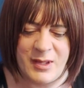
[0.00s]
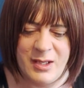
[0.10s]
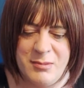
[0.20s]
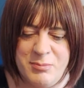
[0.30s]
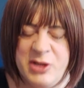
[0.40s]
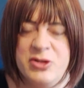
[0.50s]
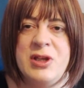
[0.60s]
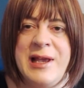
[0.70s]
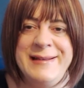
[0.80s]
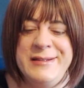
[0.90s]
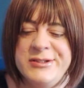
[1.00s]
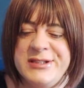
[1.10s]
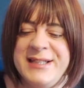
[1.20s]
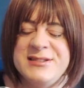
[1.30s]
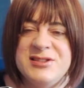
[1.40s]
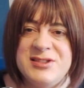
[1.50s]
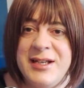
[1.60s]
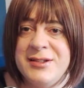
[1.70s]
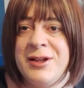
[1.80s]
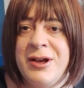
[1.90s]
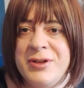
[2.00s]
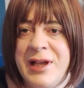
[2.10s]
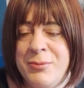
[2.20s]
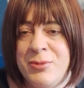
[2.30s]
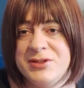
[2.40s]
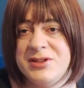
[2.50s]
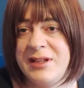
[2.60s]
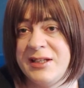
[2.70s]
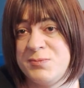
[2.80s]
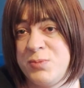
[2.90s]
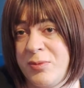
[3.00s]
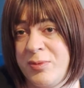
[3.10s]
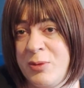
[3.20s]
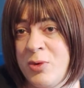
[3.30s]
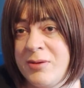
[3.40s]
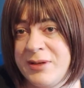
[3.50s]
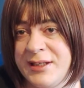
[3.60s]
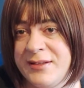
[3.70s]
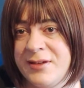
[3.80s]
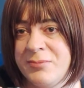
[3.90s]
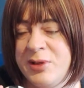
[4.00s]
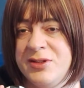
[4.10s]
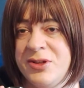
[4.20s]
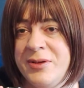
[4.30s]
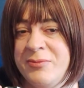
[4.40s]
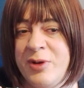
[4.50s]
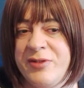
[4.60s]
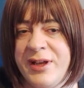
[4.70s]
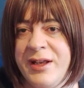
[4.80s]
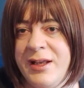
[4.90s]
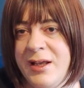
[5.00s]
But you can use it as a standalone camera, so that's probably what I'm going to end up doing with it.